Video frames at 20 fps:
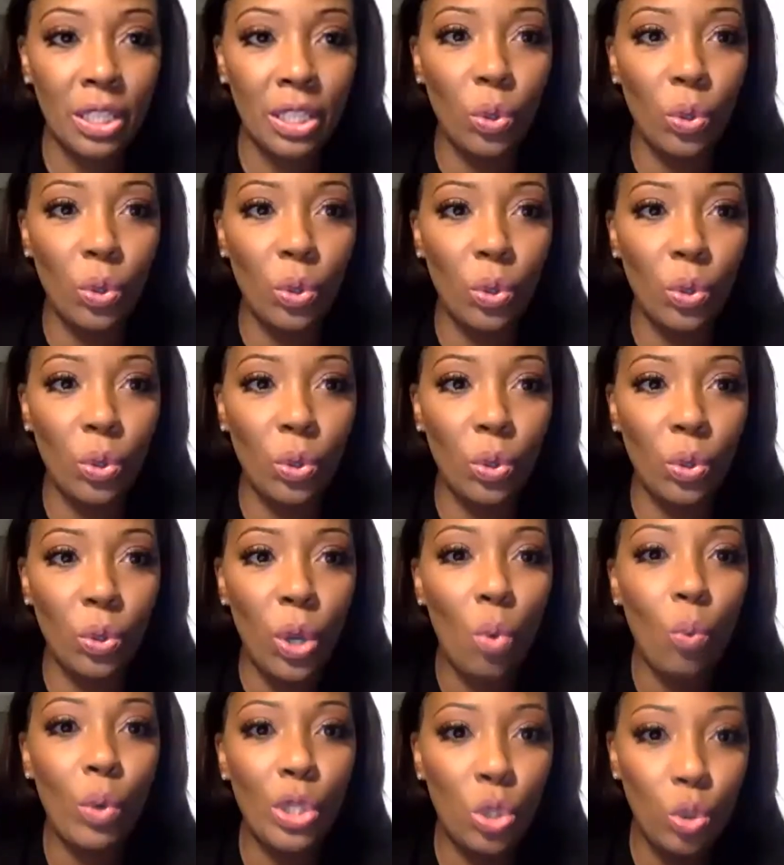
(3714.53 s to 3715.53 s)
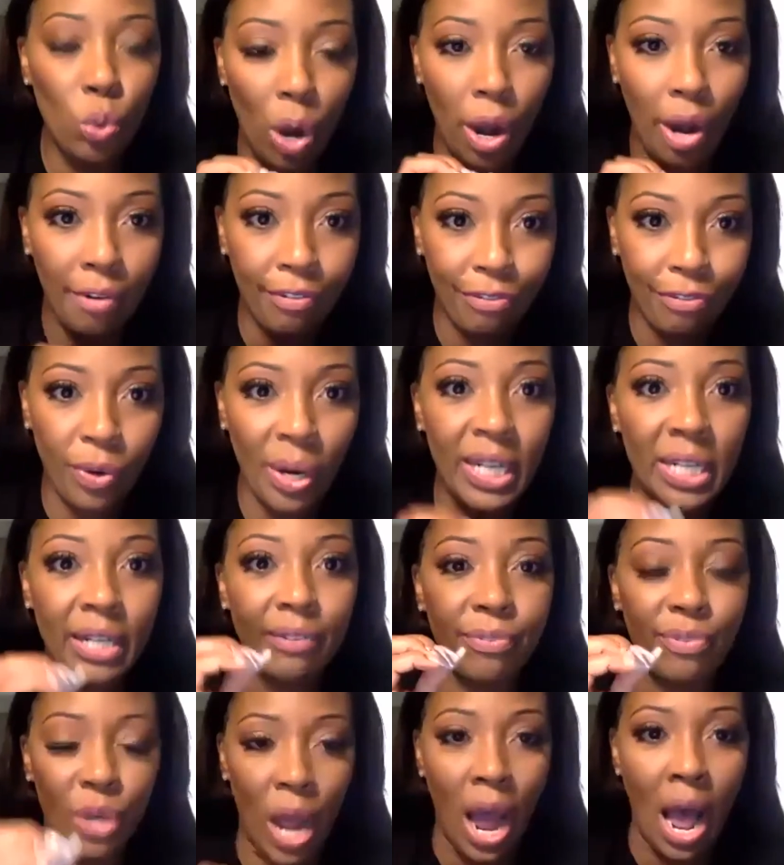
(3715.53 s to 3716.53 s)
you, when you are a friend
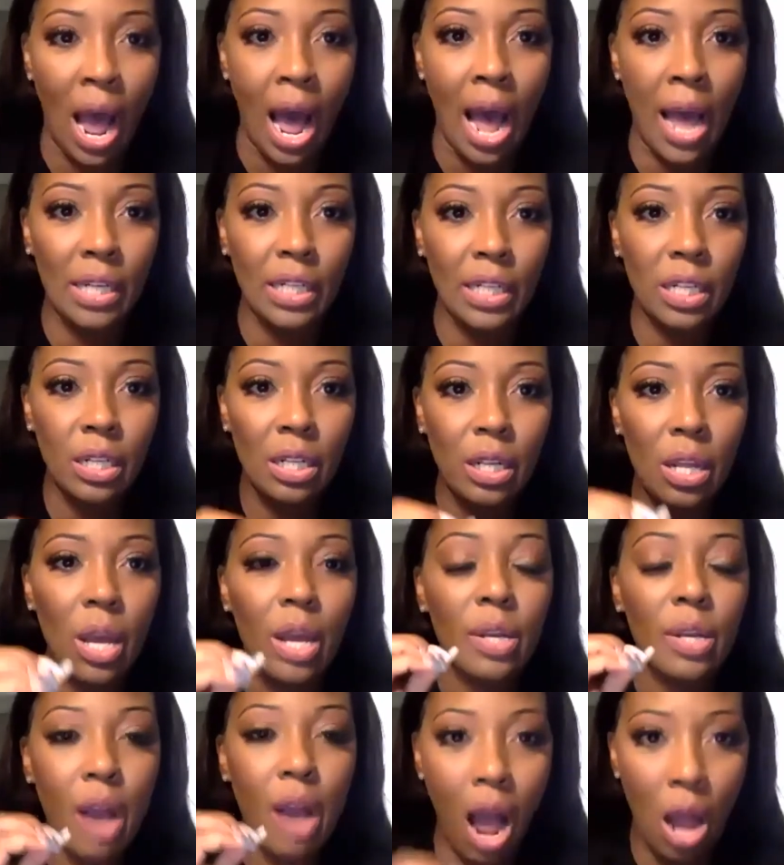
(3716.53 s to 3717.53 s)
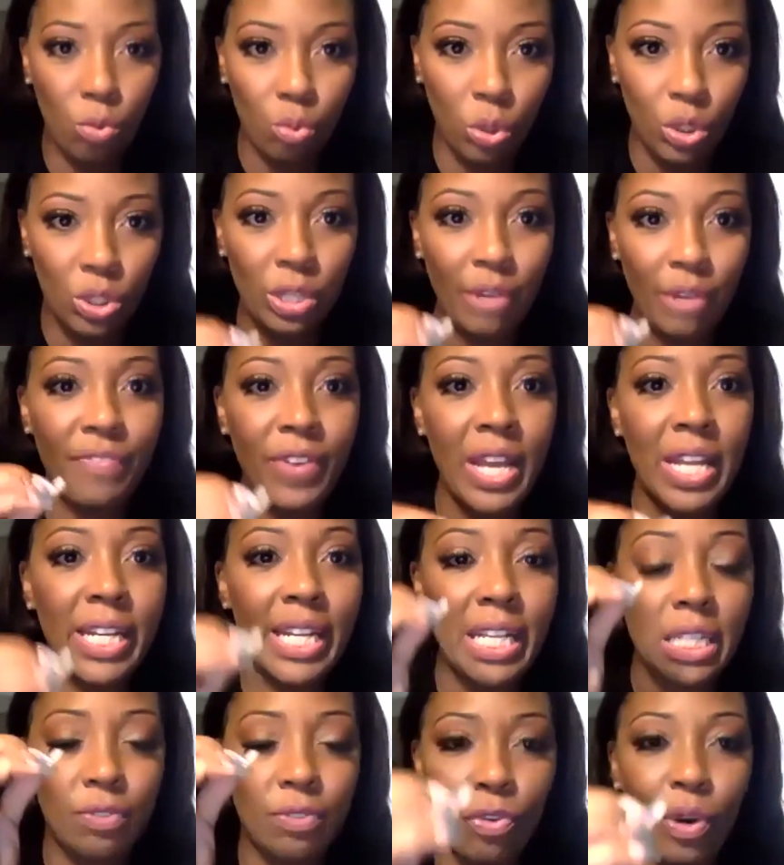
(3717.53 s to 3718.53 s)
of God, God will defend
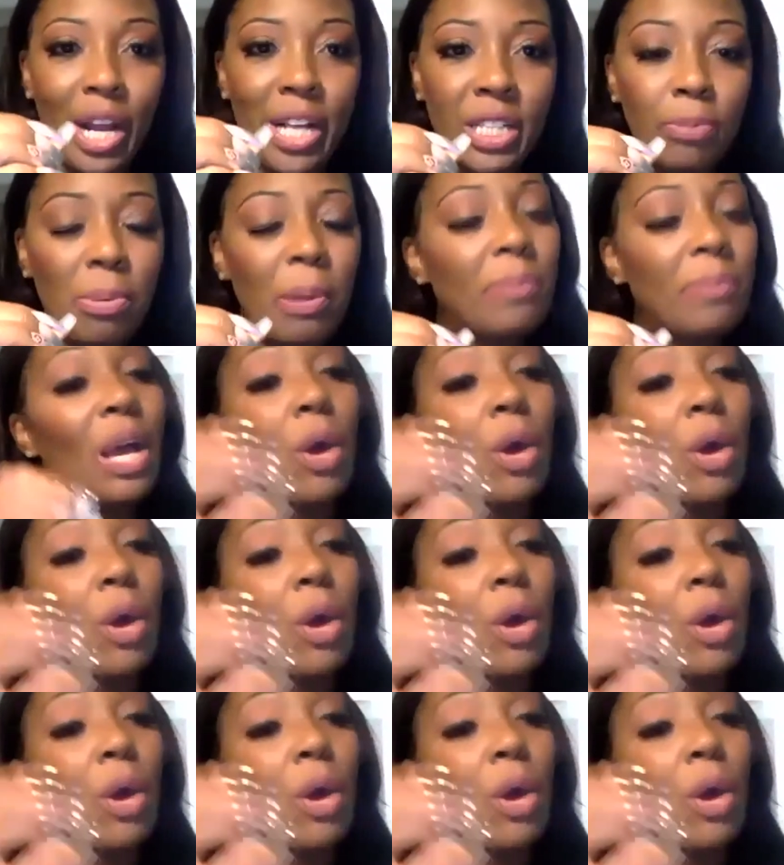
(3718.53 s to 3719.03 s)
his friends. People